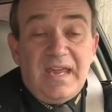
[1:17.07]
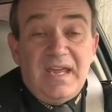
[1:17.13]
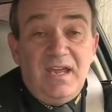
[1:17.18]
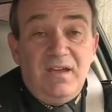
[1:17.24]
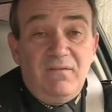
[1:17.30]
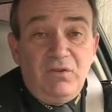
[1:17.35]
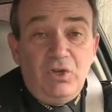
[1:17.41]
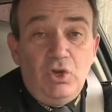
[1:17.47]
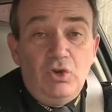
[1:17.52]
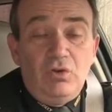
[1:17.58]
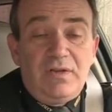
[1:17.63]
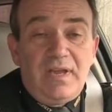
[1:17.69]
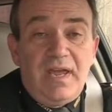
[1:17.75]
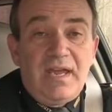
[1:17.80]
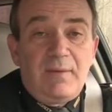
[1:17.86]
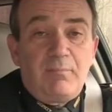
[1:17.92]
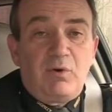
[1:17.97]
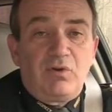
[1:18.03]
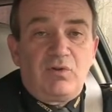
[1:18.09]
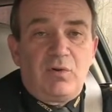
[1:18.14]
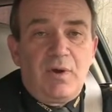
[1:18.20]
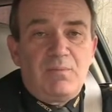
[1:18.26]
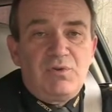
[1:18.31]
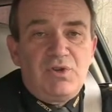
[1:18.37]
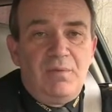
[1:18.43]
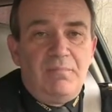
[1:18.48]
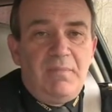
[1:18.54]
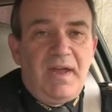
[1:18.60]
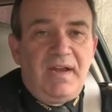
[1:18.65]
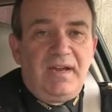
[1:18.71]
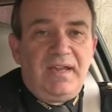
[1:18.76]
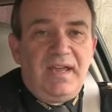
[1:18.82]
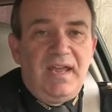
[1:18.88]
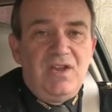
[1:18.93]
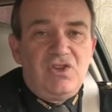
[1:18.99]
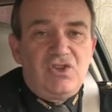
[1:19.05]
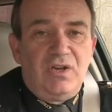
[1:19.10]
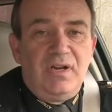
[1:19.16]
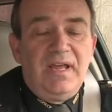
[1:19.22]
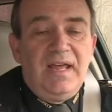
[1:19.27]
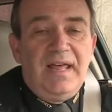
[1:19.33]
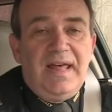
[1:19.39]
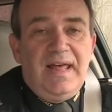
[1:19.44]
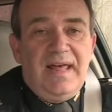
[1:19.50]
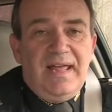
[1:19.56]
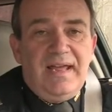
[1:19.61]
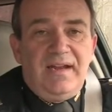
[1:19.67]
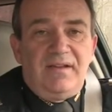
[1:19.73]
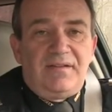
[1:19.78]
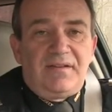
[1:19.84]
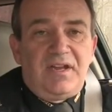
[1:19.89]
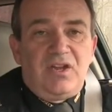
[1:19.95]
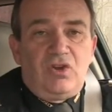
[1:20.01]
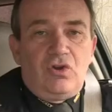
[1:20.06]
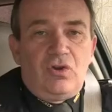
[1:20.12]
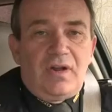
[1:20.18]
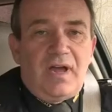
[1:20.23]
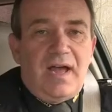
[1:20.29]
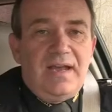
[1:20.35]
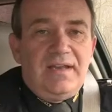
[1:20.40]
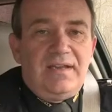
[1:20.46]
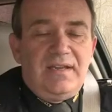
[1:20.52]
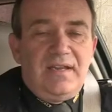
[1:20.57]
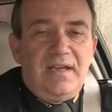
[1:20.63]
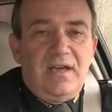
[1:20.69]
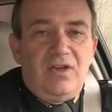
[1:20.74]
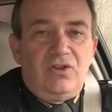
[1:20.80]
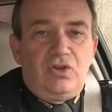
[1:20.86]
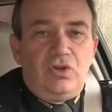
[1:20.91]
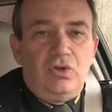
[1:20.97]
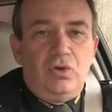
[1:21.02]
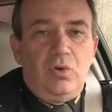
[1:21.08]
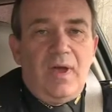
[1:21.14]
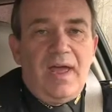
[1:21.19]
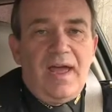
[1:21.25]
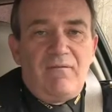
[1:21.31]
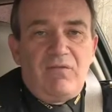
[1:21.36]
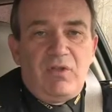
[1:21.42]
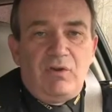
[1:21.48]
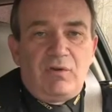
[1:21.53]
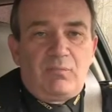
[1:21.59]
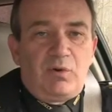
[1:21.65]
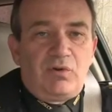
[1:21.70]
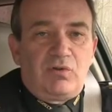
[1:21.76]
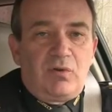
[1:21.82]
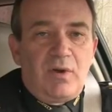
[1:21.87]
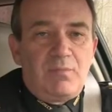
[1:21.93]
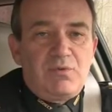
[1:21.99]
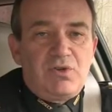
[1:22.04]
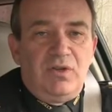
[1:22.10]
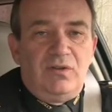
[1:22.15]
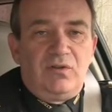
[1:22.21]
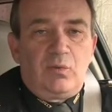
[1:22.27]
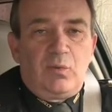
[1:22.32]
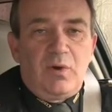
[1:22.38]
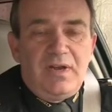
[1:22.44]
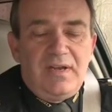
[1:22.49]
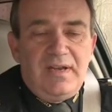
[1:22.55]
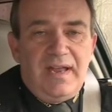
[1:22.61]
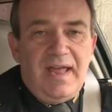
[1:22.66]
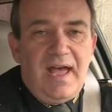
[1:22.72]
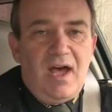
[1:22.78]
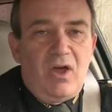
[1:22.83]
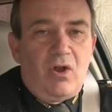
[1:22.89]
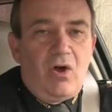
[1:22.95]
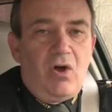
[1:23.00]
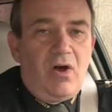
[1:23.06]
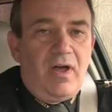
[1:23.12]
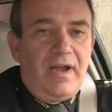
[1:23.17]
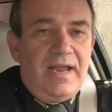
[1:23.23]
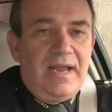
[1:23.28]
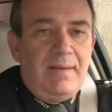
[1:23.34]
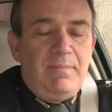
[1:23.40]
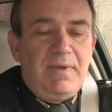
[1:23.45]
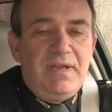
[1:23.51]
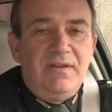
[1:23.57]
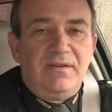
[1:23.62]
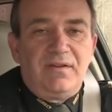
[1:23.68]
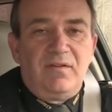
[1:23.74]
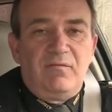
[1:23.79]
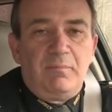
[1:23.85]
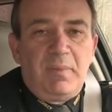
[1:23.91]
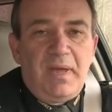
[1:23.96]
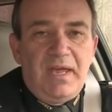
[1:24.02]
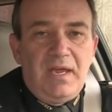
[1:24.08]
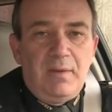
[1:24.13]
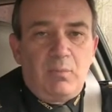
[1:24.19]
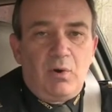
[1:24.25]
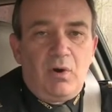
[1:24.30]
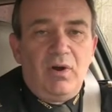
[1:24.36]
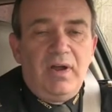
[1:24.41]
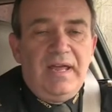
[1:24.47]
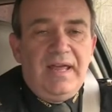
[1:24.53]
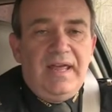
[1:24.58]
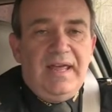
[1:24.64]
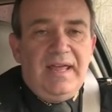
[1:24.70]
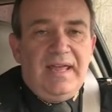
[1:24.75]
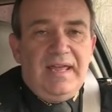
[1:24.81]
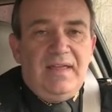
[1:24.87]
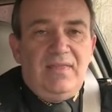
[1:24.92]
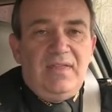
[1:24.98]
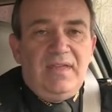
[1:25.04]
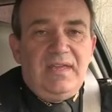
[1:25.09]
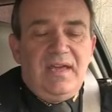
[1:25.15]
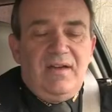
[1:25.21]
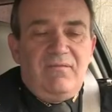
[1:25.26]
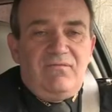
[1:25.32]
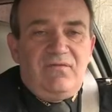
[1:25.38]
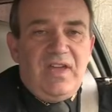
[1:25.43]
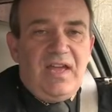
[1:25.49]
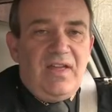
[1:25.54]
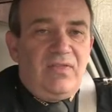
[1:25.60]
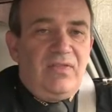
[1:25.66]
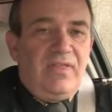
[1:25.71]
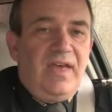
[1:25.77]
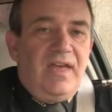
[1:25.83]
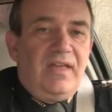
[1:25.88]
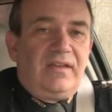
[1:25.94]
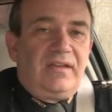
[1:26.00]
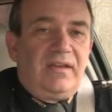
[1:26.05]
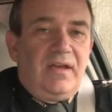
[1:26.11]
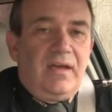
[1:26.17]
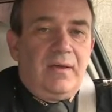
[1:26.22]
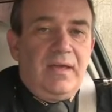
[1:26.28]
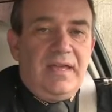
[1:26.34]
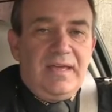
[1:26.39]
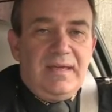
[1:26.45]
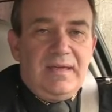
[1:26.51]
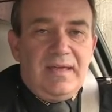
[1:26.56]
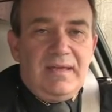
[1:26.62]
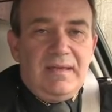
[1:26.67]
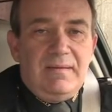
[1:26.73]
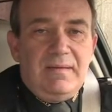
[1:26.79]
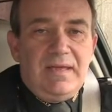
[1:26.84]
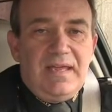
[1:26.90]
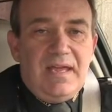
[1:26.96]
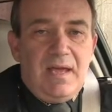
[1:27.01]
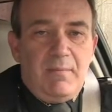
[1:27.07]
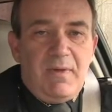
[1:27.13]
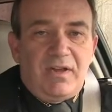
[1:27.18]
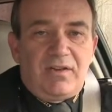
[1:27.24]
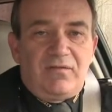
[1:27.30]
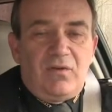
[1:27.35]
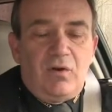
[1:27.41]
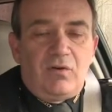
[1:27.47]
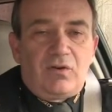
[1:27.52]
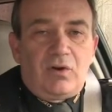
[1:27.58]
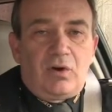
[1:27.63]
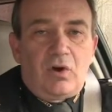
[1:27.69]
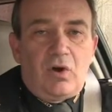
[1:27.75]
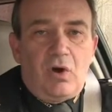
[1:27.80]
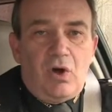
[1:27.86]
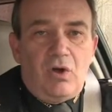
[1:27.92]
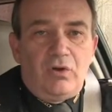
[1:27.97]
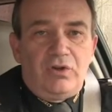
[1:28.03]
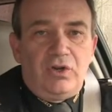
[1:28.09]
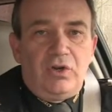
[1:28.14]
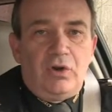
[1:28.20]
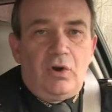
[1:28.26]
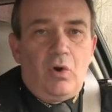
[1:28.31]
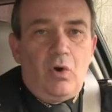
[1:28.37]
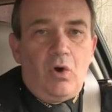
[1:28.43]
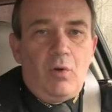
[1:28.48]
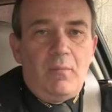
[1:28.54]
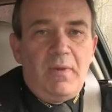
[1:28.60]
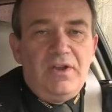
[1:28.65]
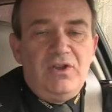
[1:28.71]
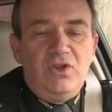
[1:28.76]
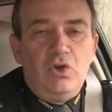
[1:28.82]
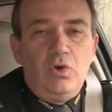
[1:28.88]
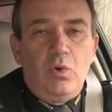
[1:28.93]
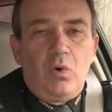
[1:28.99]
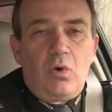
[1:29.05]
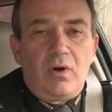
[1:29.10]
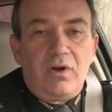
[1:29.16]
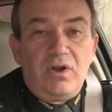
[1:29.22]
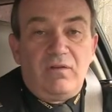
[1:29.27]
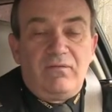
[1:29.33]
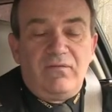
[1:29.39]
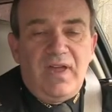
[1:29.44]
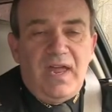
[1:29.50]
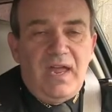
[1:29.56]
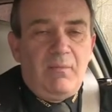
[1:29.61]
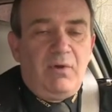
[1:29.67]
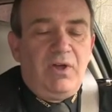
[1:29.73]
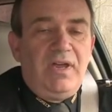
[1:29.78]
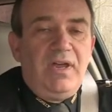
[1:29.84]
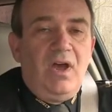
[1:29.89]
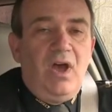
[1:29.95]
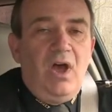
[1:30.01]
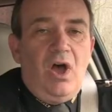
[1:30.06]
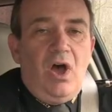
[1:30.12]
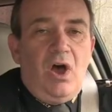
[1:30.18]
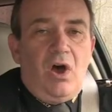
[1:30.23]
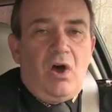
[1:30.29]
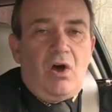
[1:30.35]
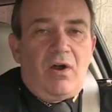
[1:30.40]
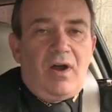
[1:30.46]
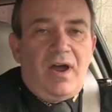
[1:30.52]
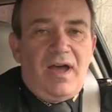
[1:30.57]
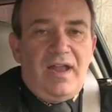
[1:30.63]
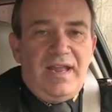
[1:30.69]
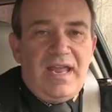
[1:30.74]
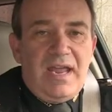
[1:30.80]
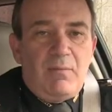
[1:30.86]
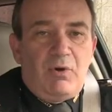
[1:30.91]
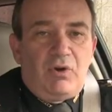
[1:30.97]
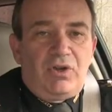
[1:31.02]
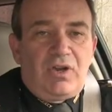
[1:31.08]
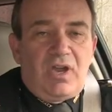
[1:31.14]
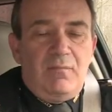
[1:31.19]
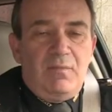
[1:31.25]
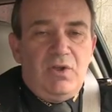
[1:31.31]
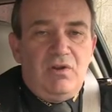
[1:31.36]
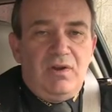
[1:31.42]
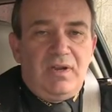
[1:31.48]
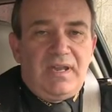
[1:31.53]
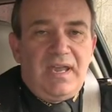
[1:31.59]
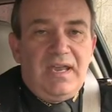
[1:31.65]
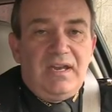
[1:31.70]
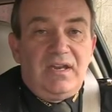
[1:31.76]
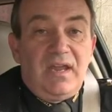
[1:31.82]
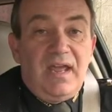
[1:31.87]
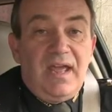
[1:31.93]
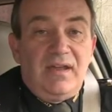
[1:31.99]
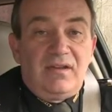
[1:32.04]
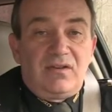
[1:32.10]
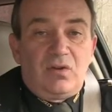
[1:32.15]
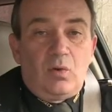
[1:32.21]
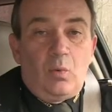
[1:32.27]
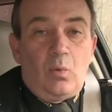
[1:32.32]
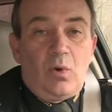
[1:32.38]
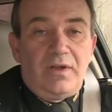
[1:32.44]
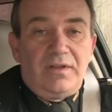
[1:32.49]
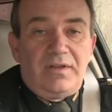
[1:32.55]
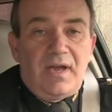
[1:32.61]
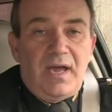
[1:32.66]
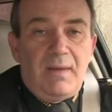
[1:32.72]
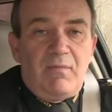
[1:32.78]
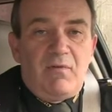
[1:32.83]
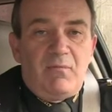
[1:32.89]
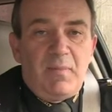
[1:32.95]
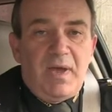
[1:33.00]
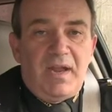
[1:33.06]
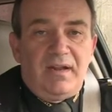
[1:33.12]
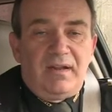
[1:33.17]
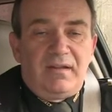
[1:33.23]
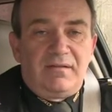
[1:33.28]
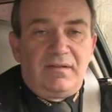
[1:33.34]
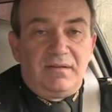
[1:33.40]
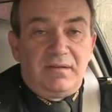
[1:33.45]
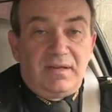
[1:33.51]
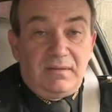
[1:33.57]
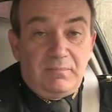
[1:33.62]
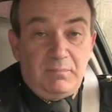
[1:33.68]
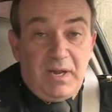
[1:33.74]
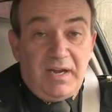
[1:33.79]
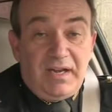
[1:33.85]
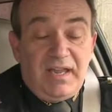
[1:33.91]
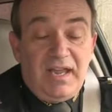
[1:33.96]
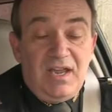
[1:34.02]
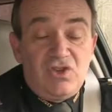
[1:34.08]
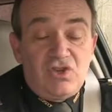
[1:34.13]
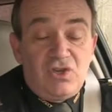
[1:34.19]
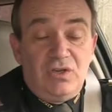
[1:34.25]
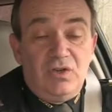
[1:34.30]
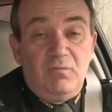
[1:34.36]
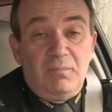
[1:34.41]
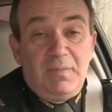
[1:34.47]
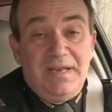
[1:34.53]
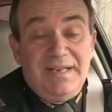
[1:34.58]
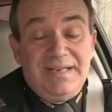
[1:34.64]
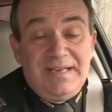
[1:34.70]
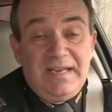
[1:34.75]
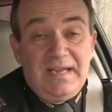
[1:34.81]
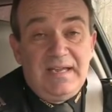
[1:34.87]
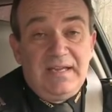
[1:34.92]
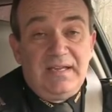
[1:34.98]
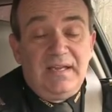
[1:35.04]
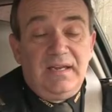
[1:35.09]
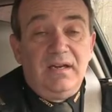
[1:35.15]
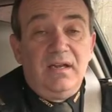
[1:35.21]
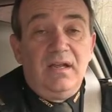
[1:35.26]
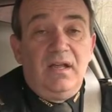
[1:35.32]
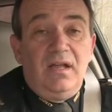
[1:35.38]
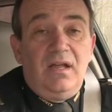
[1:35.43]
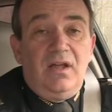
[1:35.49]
If you take prescription medication, it is a good idea to have those prescriptions written down on a piece of paper in the event that EMS folks are called to your home and you or your family are unable to communicate as to what type of medication you've been taking.